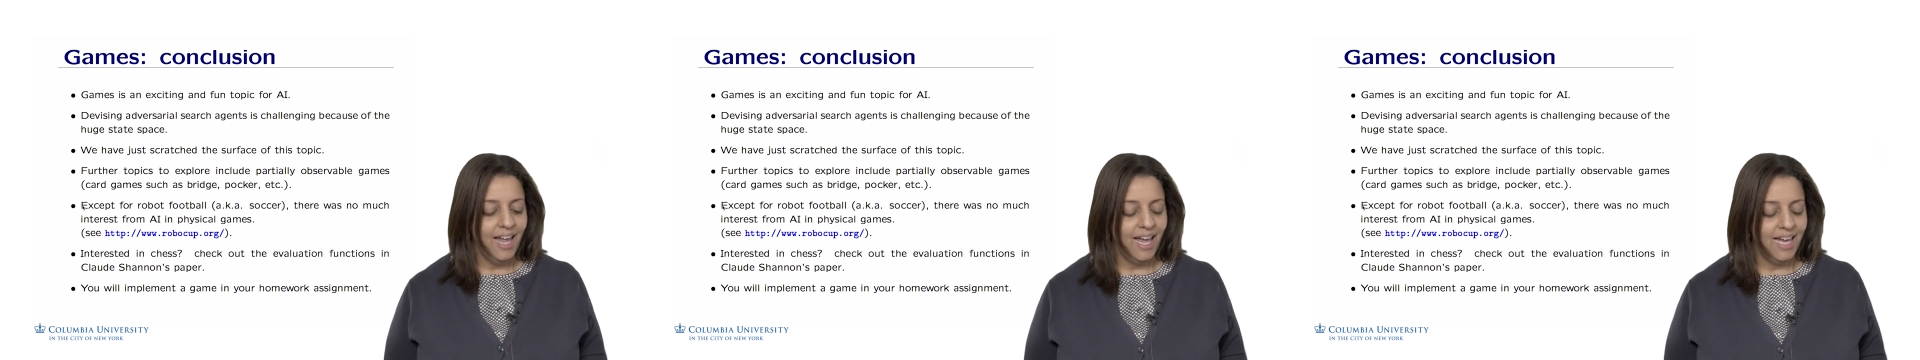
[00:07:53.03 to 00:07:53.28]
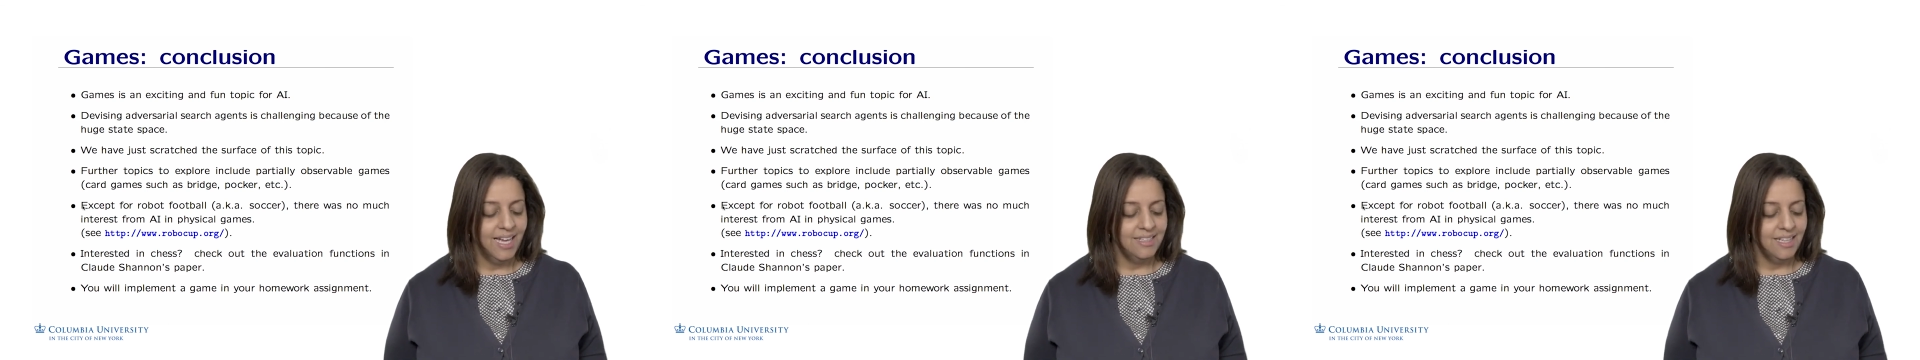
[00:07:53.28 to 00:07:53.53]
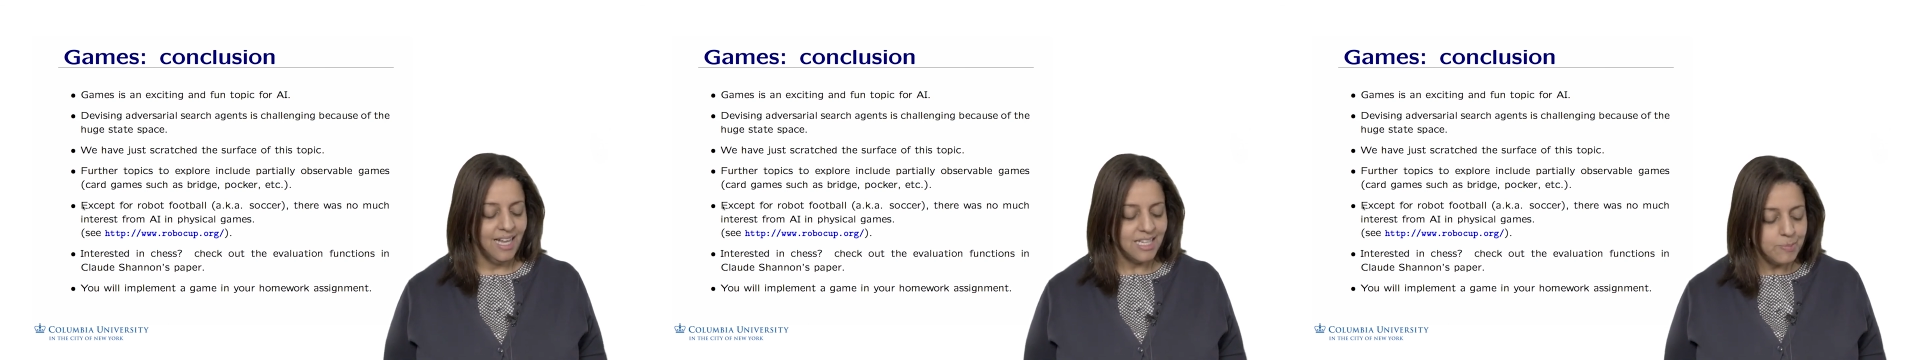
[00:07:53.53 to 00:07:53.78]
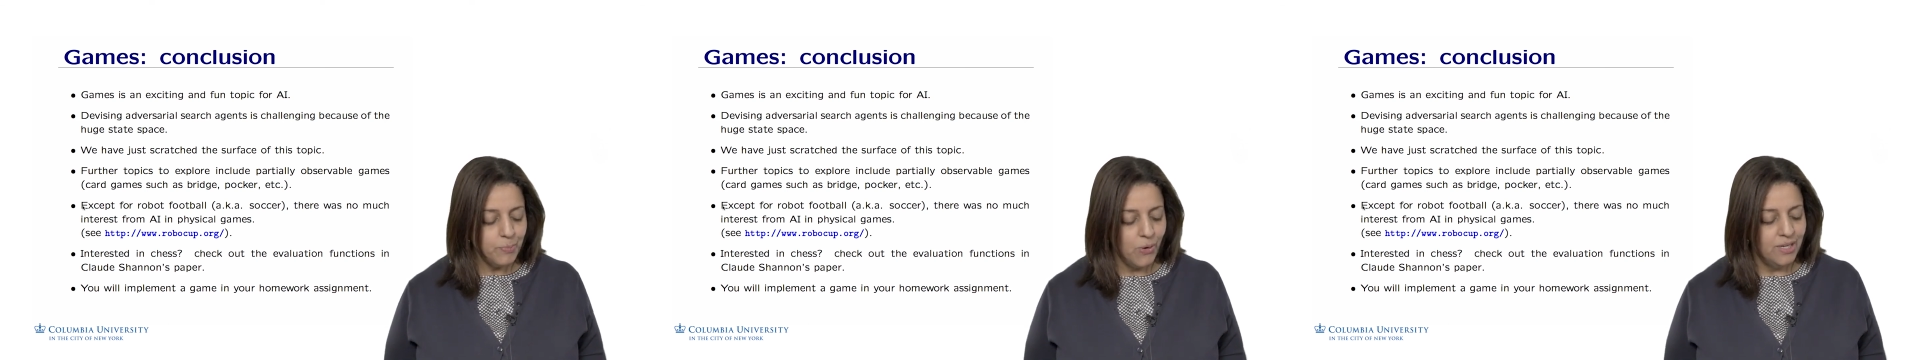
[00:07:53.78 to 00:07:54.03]
And the
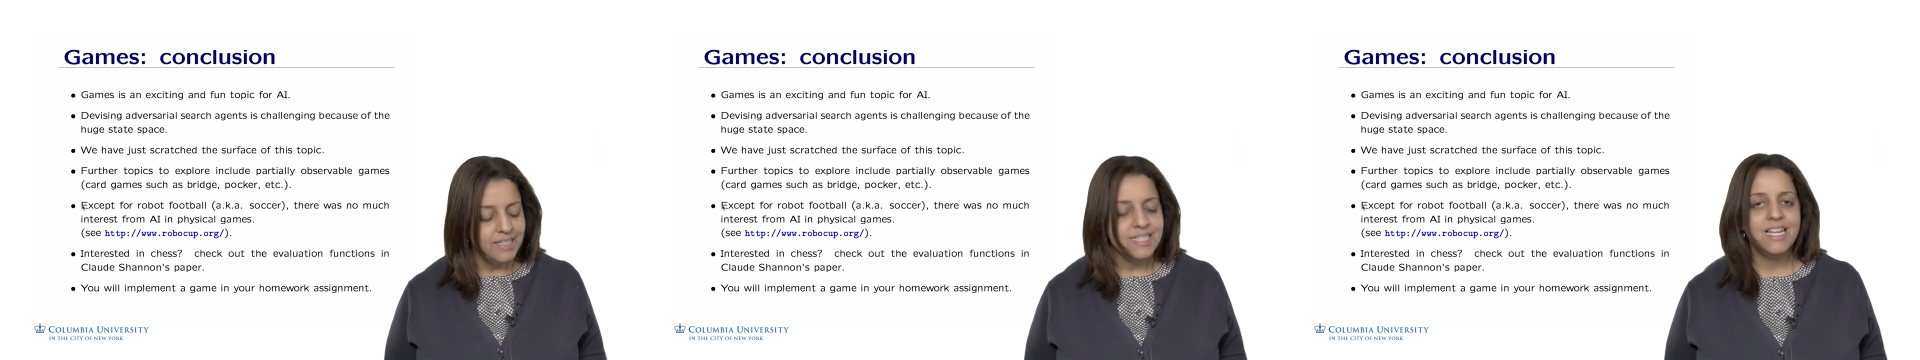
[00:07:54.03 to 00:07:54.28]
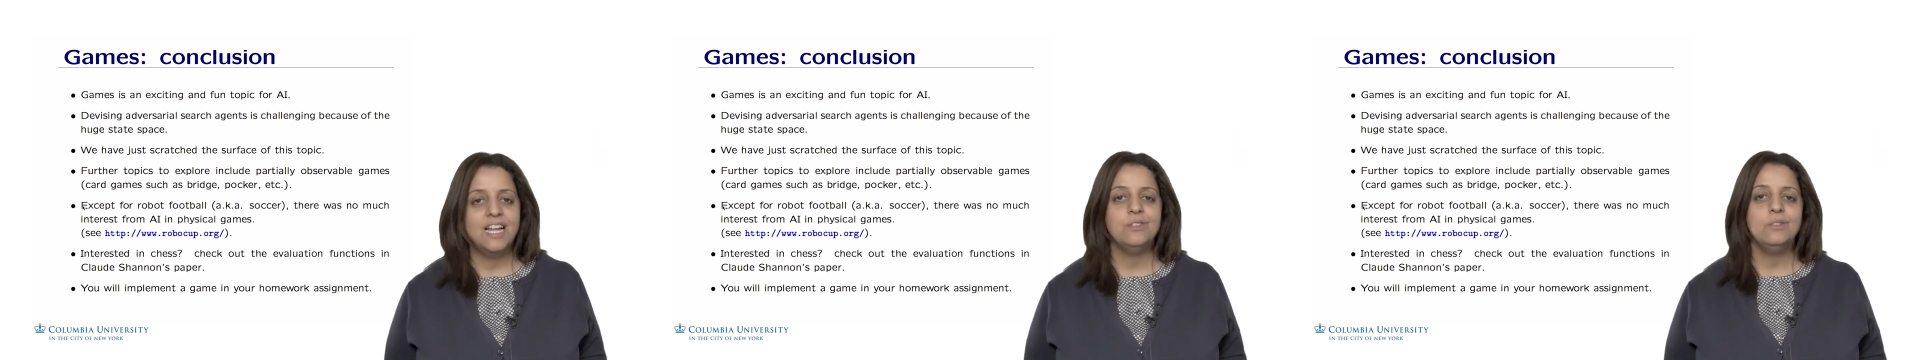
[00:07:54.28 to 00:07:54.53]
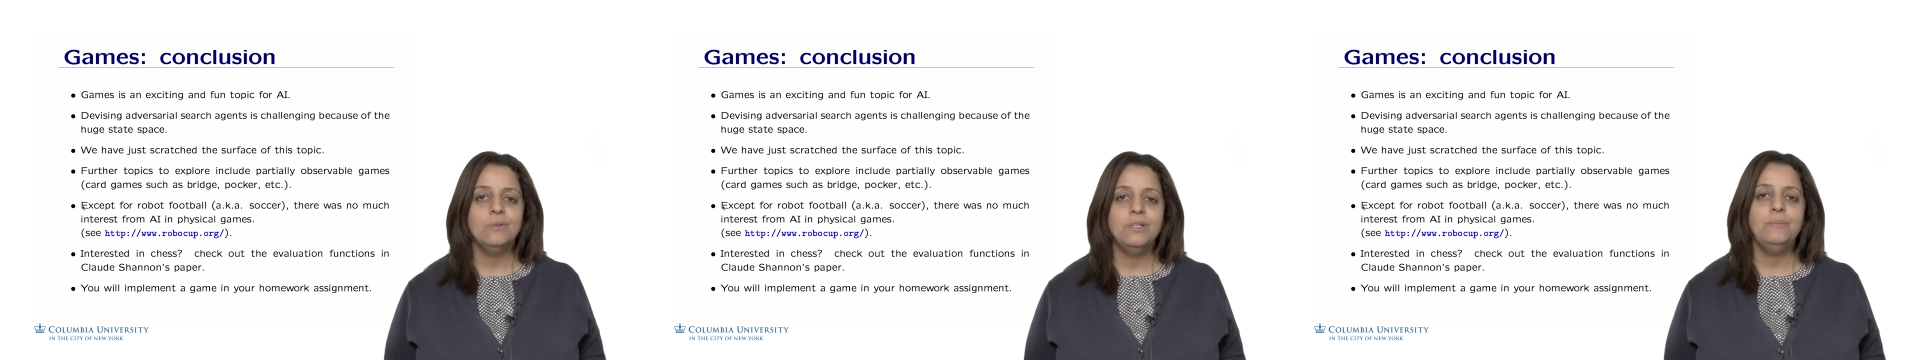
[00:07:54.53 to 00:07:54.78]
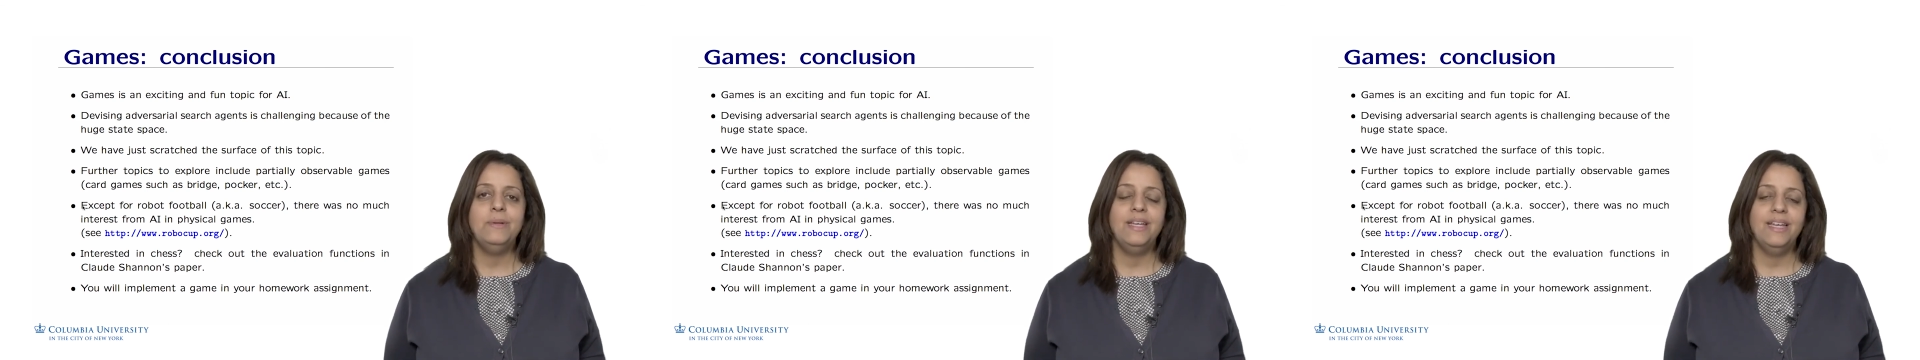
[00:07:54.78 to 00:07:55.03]
last point is that you
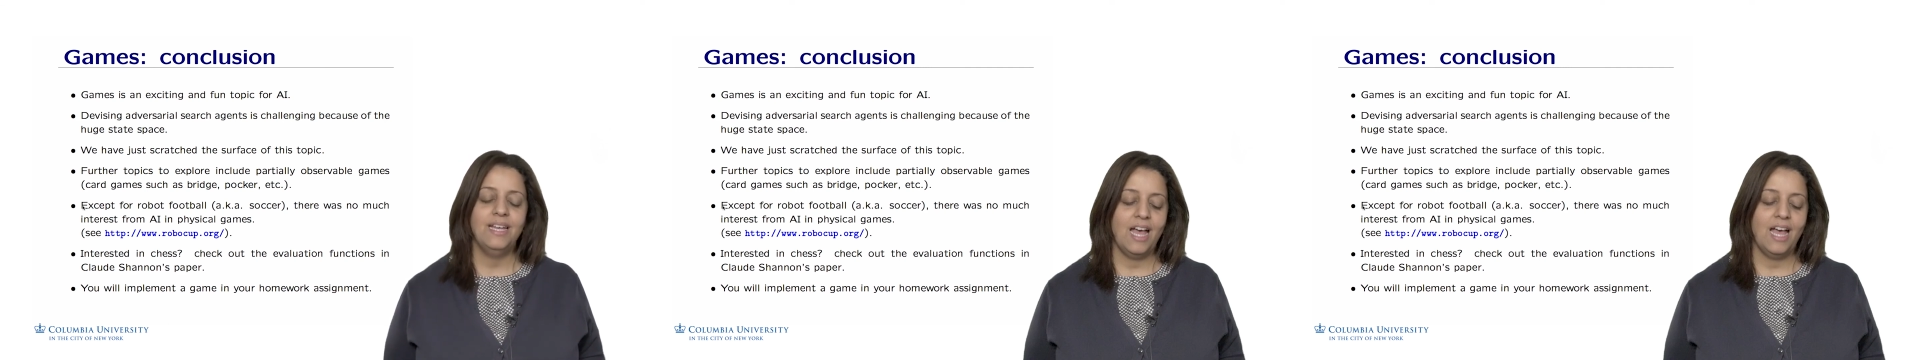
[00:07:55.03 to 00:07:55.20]
will